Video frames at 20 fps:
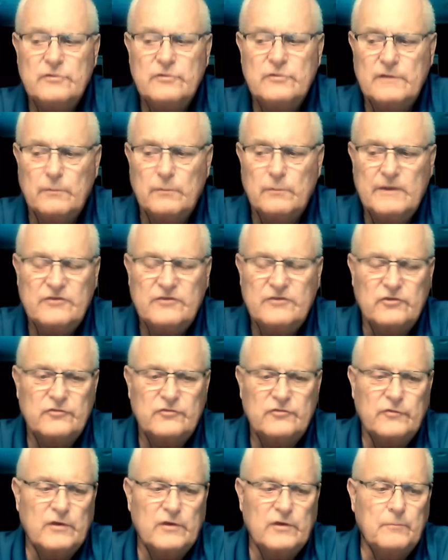doing the
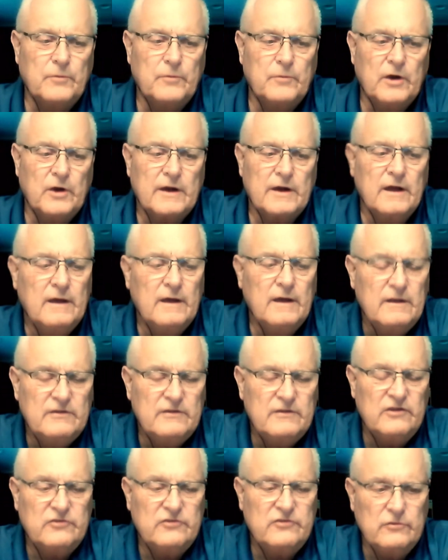research for your book,
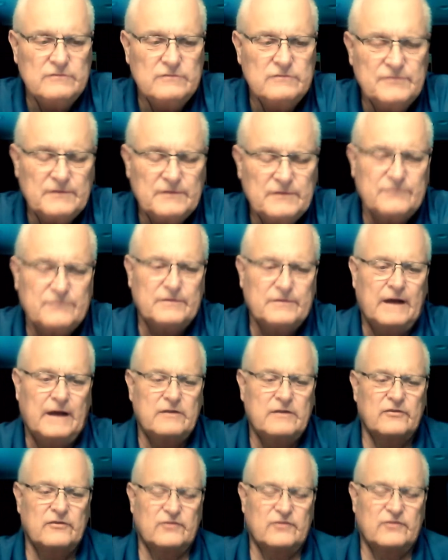did you find
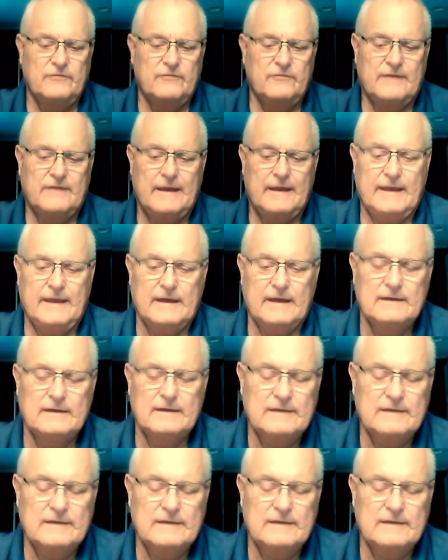yourself getting,